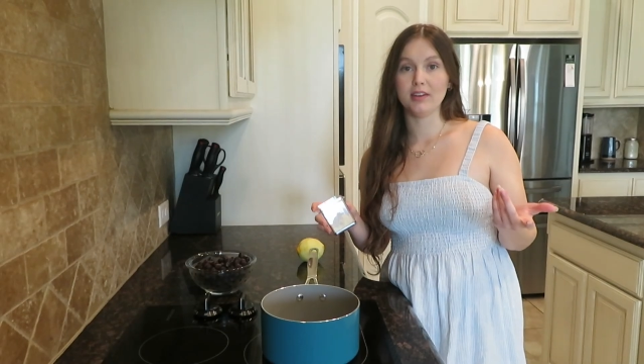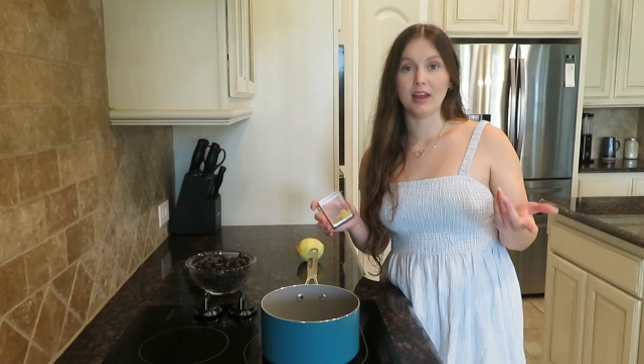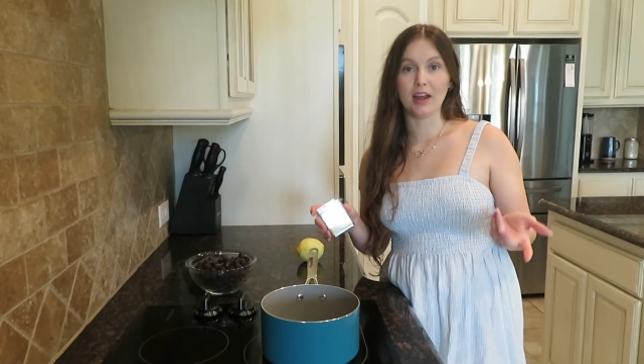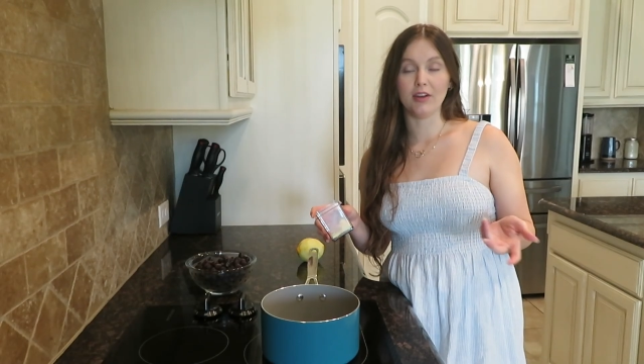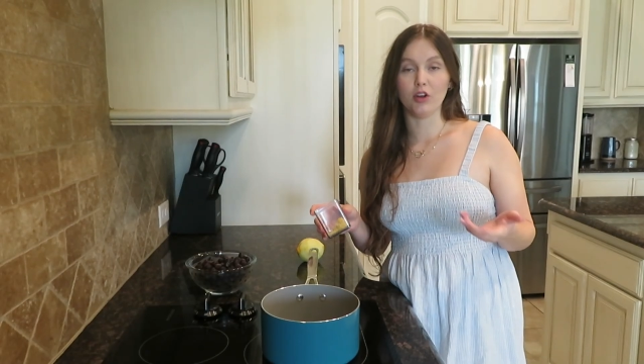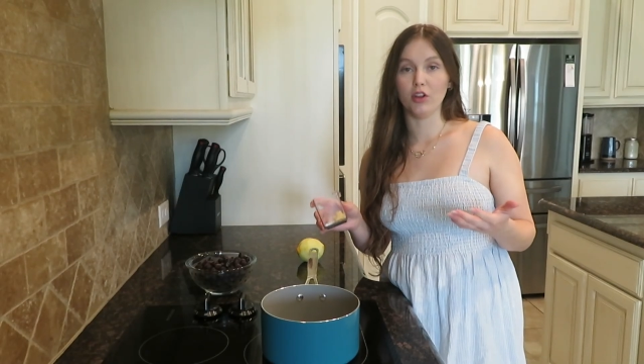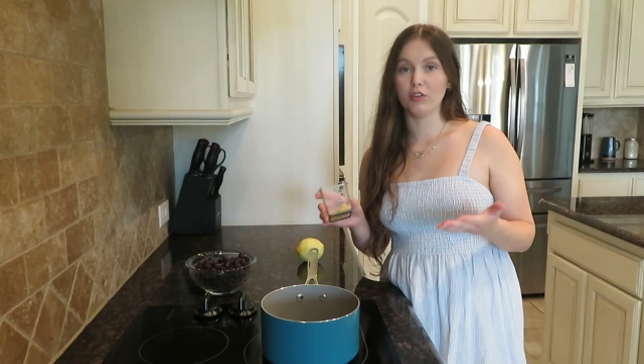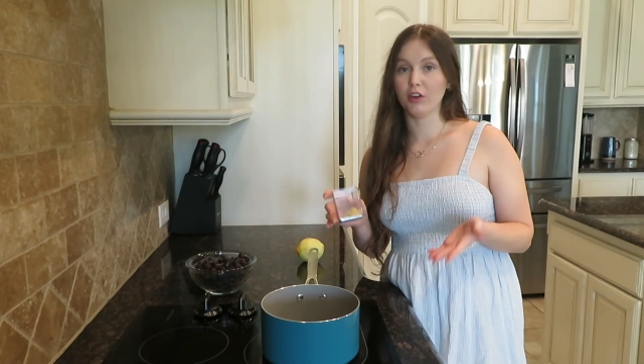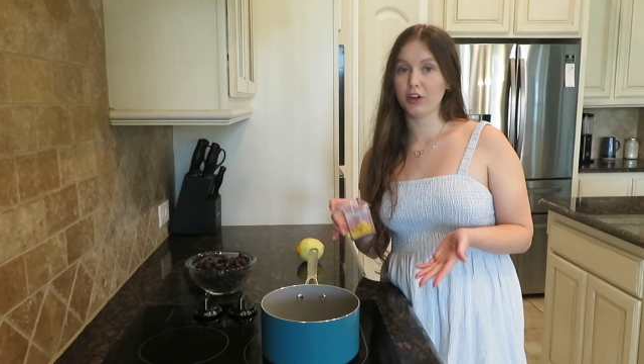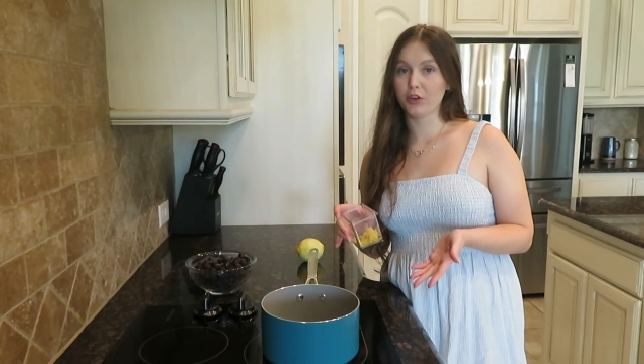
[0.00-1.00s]
and add all
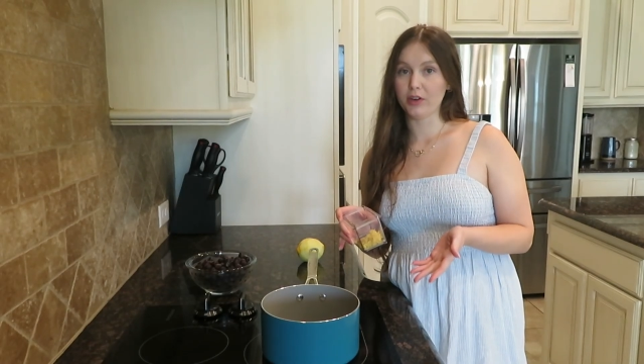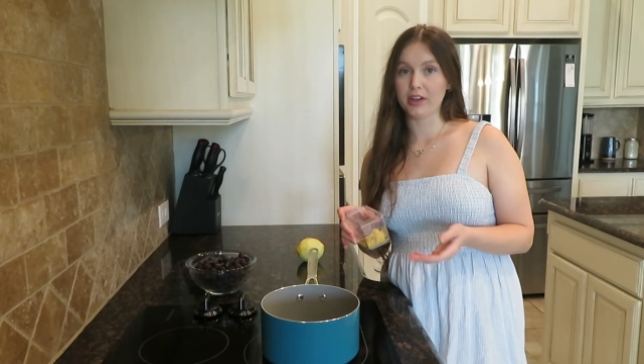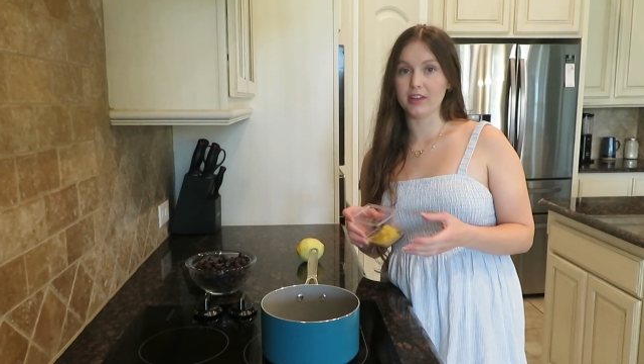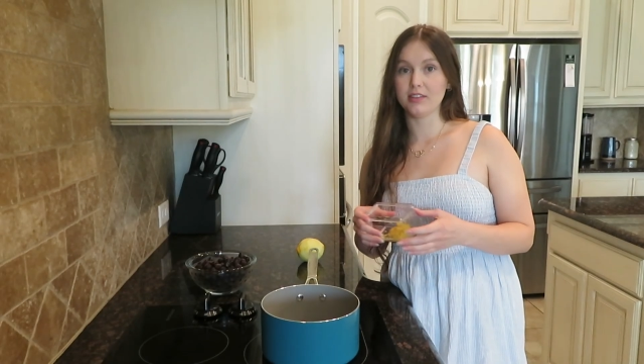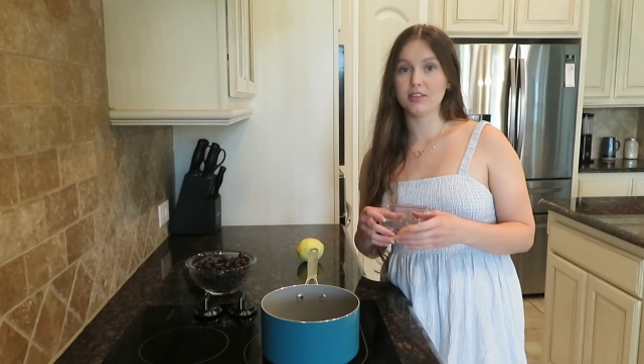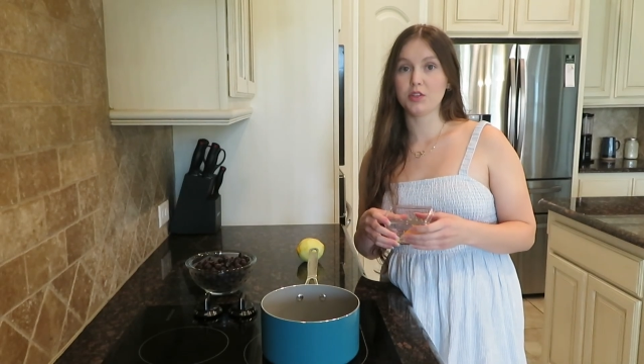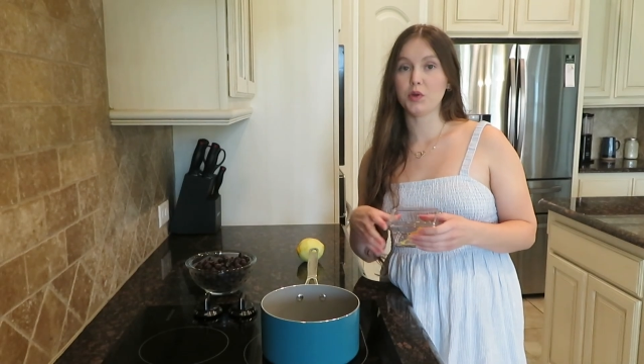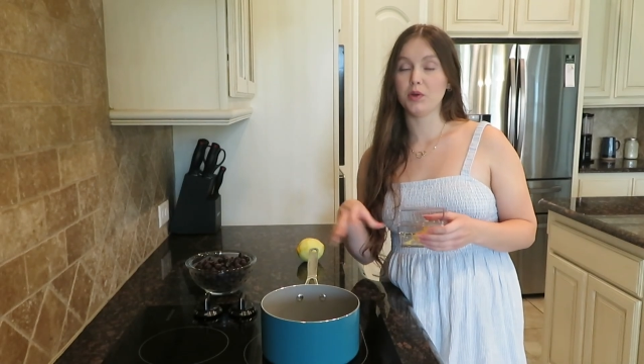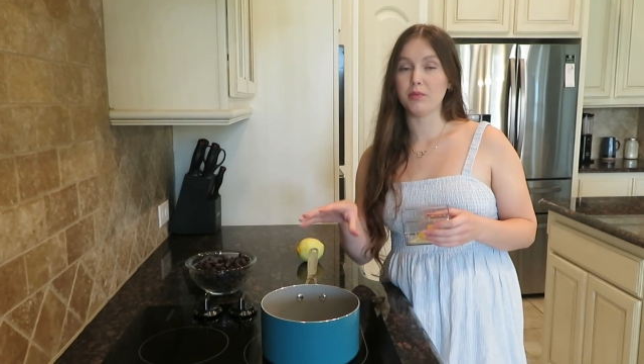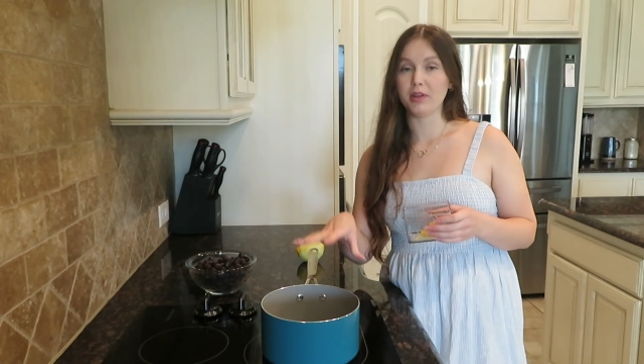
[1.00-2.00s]
of our ingredients
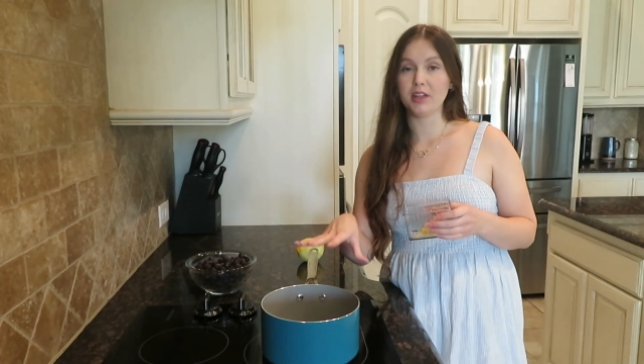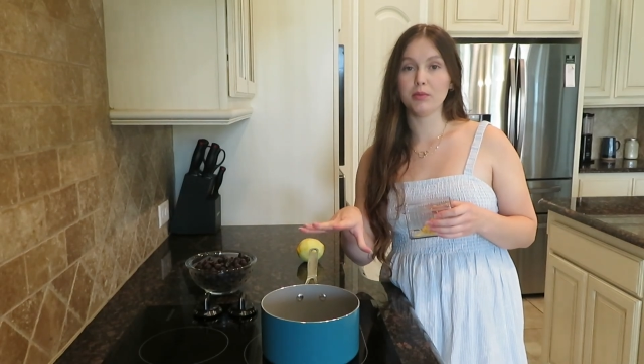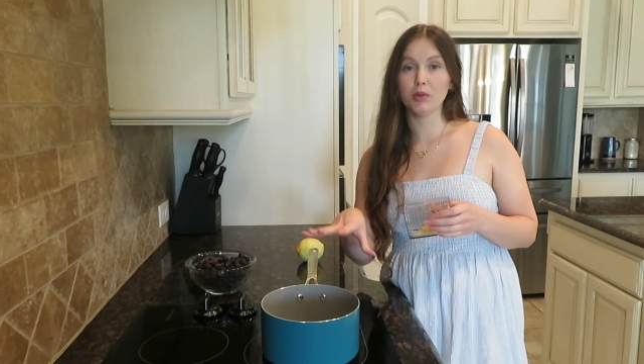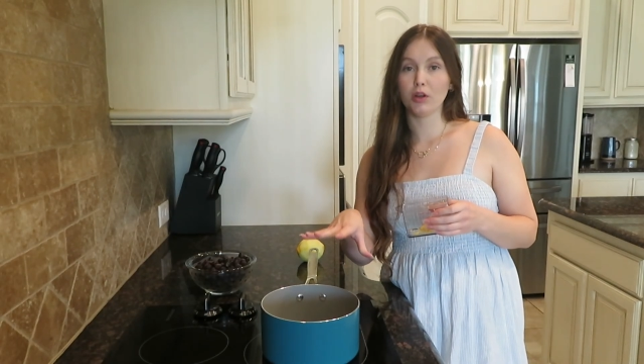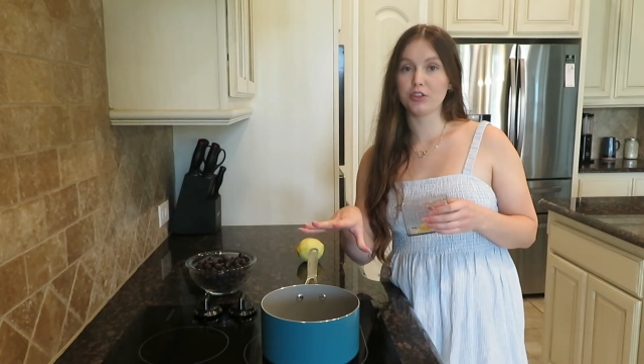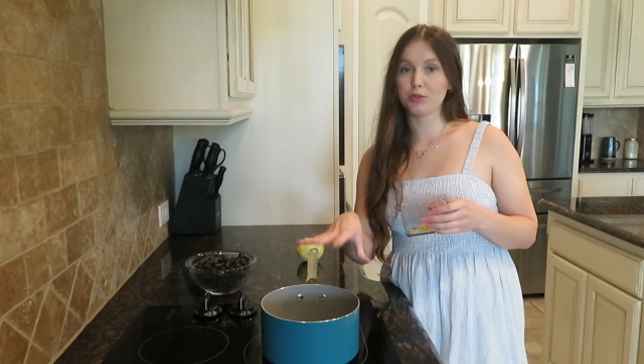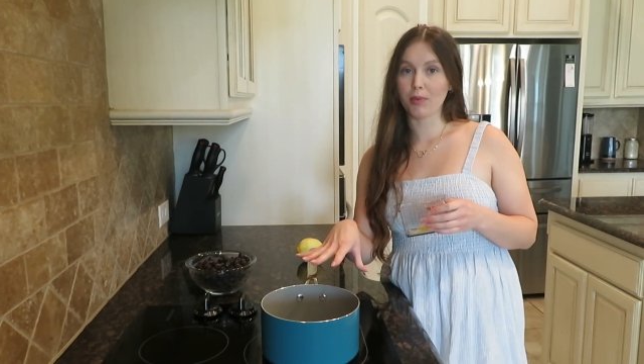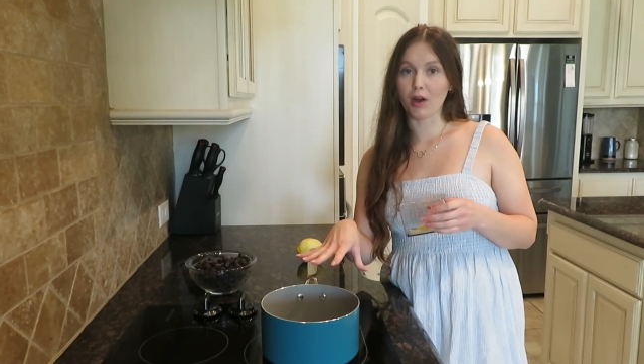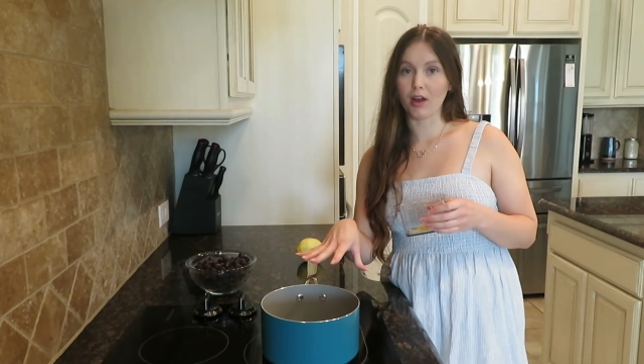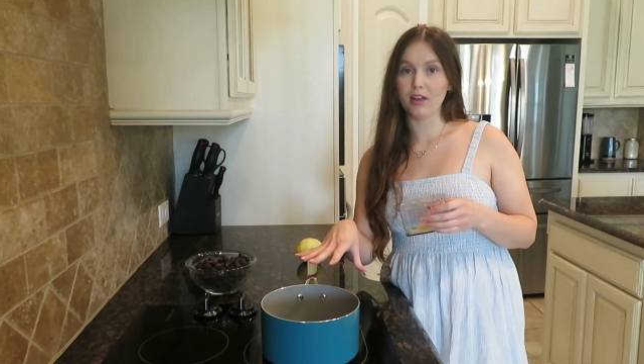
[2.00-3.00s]
to a medium-large
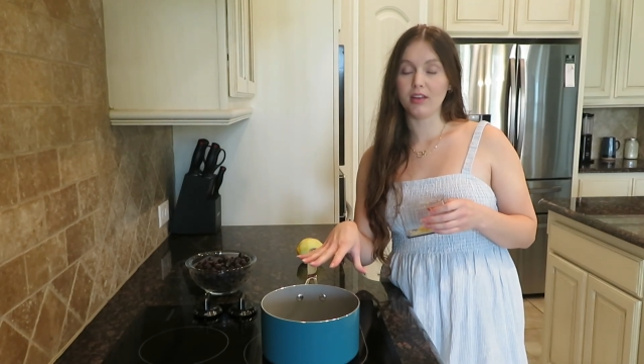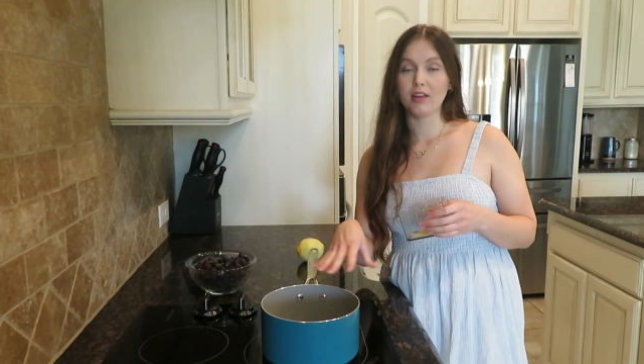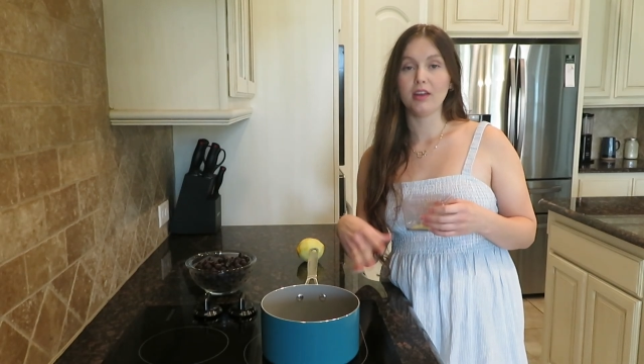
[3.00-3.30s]
pot